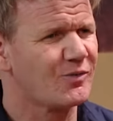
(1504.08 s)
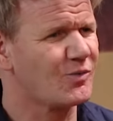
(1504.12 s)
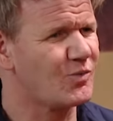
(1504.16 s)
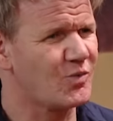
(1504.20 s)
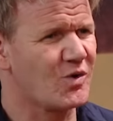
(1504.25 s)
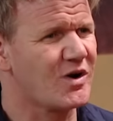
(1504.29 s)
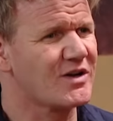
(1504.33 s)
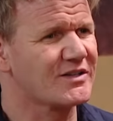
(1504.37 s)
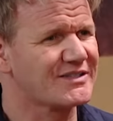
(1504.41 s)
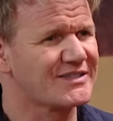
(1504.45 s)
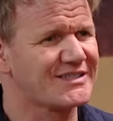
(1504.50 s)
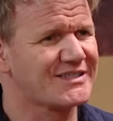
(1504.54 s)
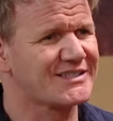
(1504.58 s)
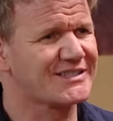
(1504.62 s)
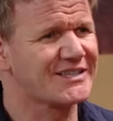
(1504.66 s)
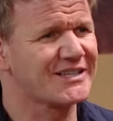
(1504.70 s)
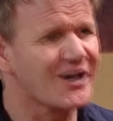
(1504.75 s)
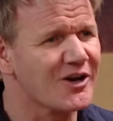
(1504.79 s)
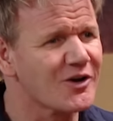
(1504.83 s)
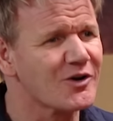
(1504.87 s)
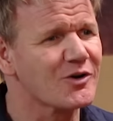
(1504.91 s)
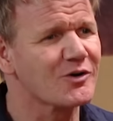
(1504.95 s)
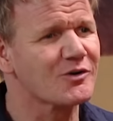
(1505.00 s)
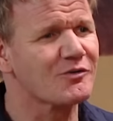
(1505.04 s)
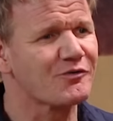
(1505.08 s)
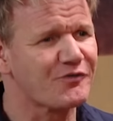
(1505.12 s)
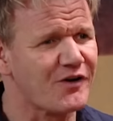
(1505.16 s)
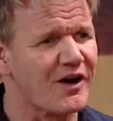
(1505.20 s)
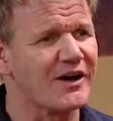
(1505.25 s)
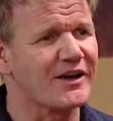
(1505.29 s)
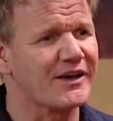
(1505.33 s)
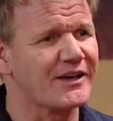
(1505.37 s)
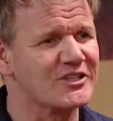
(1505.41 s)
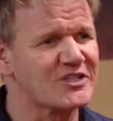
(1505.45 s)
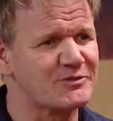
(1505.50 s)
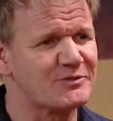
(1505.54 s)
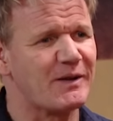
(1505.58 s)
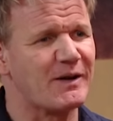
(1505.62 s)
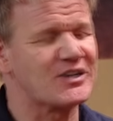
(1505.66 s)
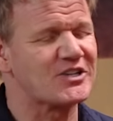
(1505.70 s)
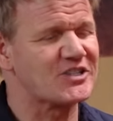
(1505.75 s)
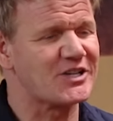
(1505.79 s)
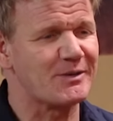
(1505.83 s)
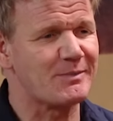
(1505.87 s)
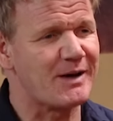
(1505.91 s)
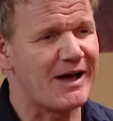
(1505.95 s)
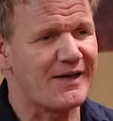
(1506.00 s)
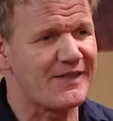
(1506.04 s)
What's so fucking
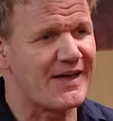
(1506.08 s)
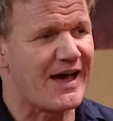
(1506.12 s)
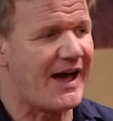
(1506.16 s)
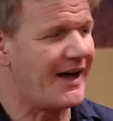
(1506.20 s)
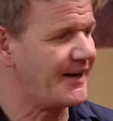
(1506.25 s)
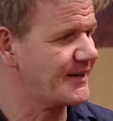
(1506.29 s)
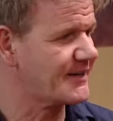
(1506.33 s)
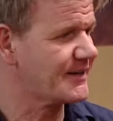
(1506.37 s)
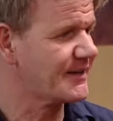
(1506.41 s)
special about that?